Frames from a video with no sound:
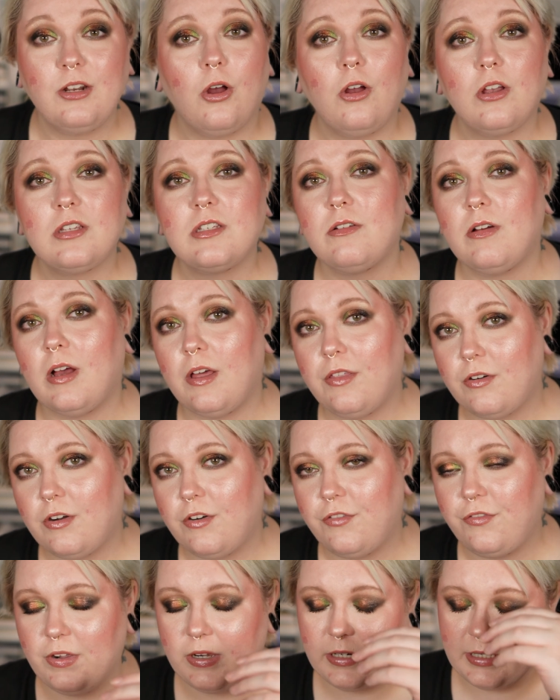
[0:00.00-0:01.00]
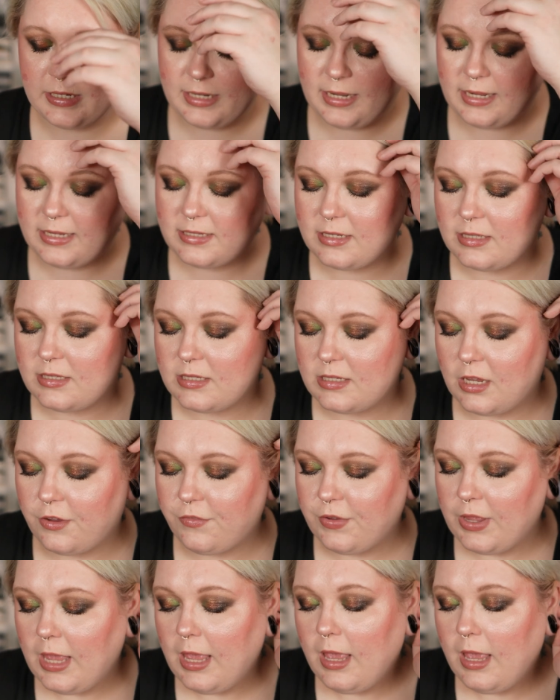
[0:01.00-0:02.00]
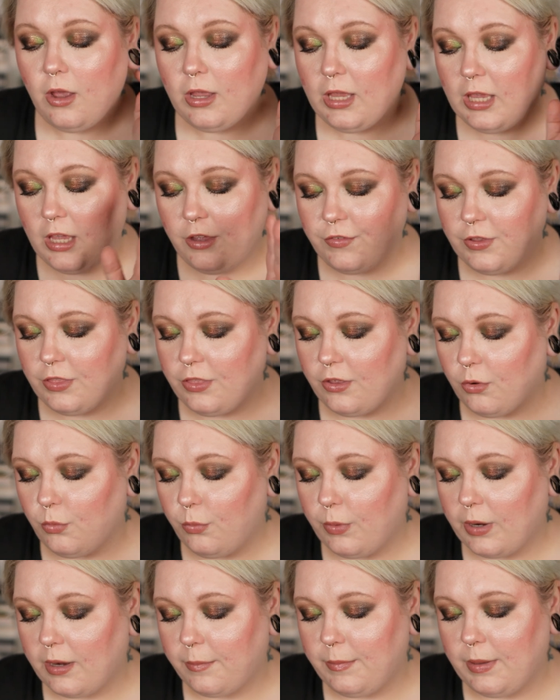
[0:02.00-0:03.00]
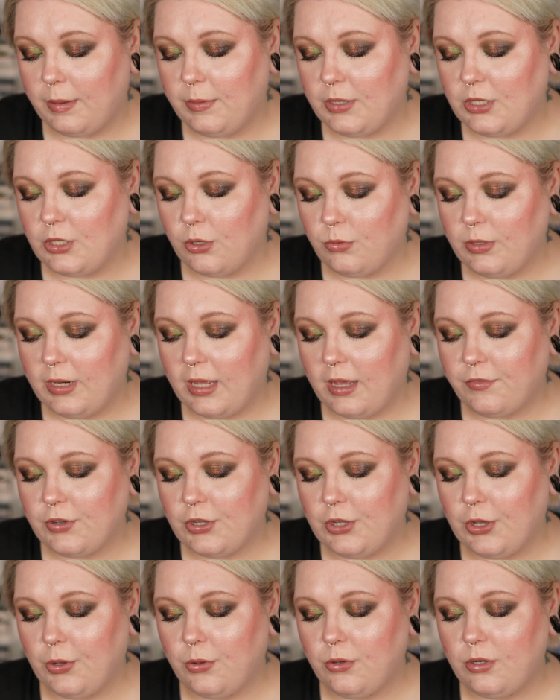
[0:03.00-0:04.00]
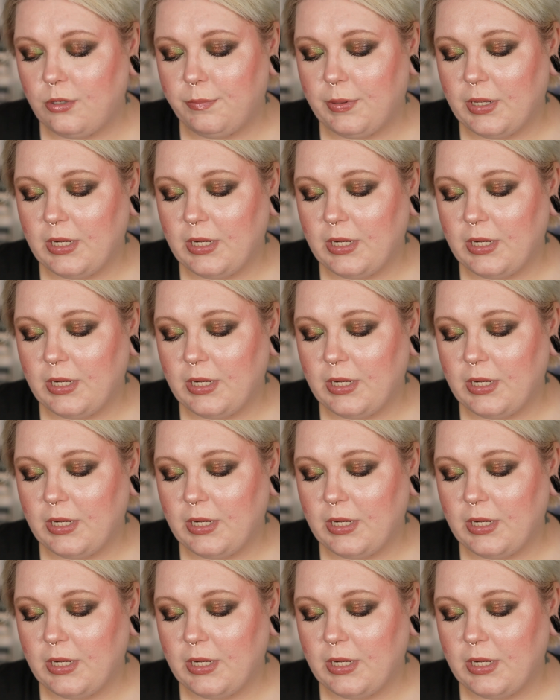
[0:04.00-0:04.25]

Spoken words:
Also other affiliate links and stuff, even though where I maybe don't have a code.